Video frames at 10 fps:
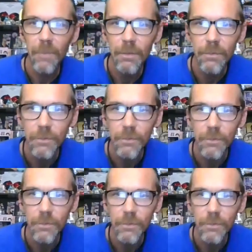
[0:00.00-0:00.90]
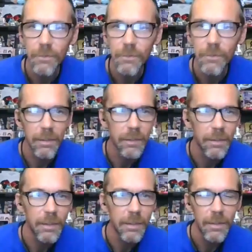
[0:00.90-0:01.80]
Drawing a blank.
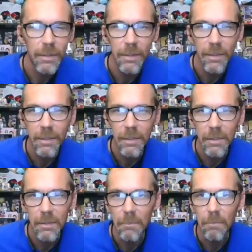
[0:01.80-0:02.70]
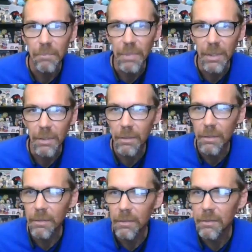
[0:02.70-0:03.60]
I'm beat.
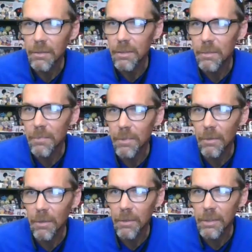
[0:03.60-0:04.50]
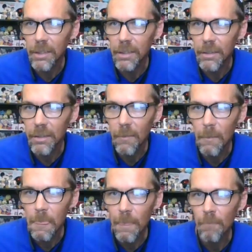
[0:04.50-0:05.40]
Been a long day.
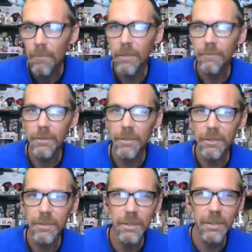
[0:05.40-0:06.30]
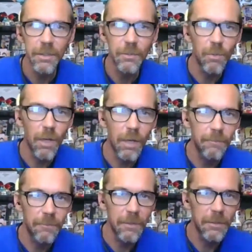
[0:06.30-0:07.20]
If you didn't see Rob
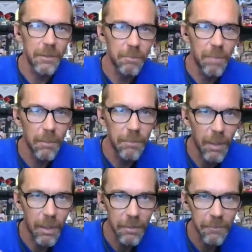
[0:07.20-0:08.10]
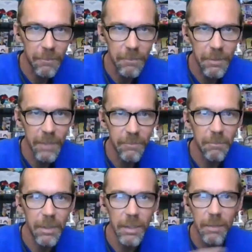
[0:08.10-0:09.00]
Fuzz's pub talk from 7
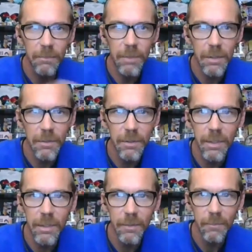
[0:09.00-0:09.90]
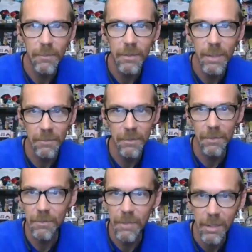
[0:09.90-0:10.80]
p.m. yesterday, definitely go
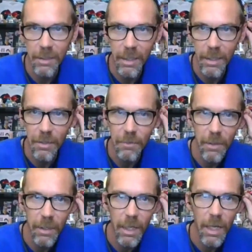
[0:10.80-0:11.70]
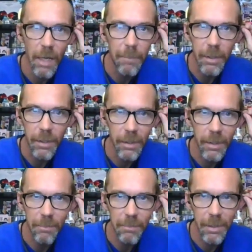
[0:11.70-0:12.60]
check that out. Epic,
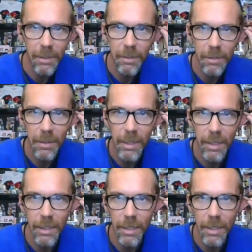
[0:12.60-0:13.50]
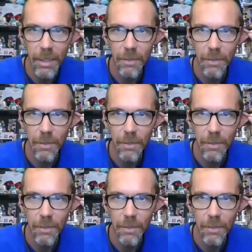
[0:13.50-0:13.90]
epic hangouts.